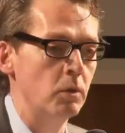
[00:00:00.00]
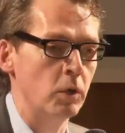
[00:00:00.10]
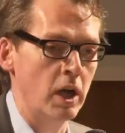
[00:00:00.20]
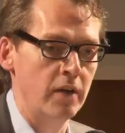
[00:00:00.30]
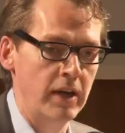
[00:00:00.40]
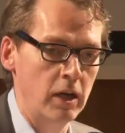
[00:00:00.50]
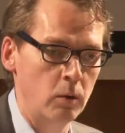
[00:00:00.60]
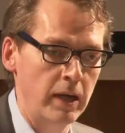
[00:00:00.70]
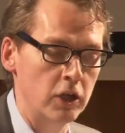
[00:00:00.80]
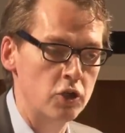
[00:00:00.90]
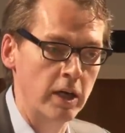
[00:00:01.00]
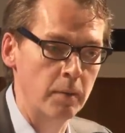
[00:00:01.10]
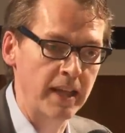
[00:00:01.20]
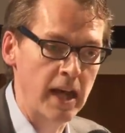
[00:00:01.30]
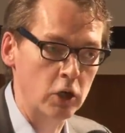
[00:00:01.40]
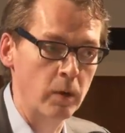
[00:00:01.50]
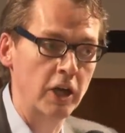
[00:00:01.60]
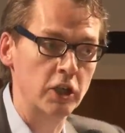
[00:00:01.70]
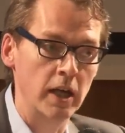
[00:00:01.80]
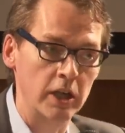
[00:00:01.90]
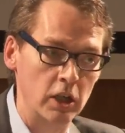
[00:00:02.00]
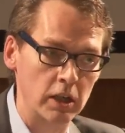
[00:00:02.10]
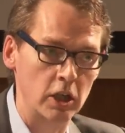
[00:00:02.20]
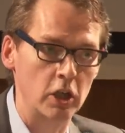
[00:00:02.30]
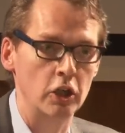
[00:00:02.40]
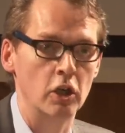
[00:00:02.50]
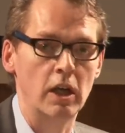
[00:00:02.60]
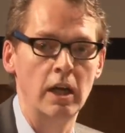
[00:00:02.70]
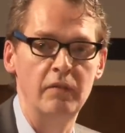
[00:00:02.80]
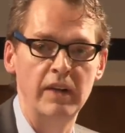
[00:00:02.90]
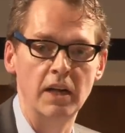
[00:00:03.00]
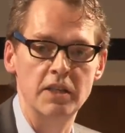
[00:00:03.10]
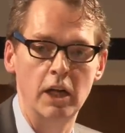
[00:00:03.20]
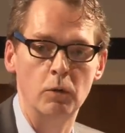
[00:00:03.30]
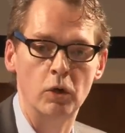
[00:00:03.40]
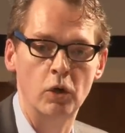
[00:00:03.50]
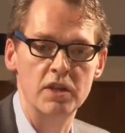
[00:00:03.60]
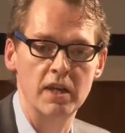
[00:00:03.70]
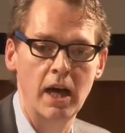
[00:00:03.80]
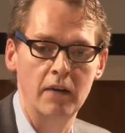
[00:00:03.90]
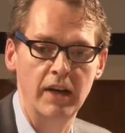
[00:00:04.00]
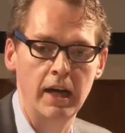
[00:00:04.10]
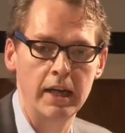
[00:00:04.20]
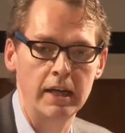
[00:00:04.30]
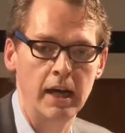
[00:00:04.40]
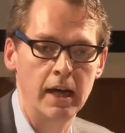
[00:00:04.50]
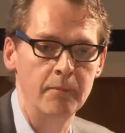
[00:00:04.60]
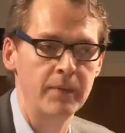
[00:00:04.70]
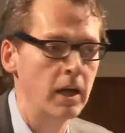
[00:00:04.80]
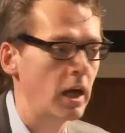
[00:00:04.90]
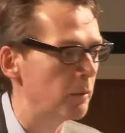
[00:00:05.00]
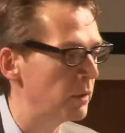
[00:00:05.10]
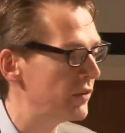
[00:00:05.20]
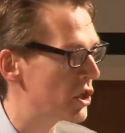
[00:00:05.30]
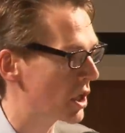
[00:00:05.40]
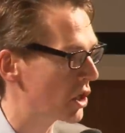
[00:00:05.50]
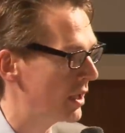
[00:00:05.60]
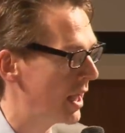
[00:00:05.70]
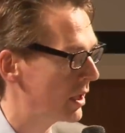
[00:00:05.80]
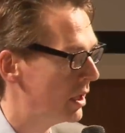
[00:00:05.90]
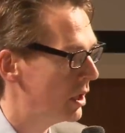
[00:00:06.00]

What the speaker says: We're going to have we triggered by that question and your clear feelings here. We're going to have a brief discussion on that.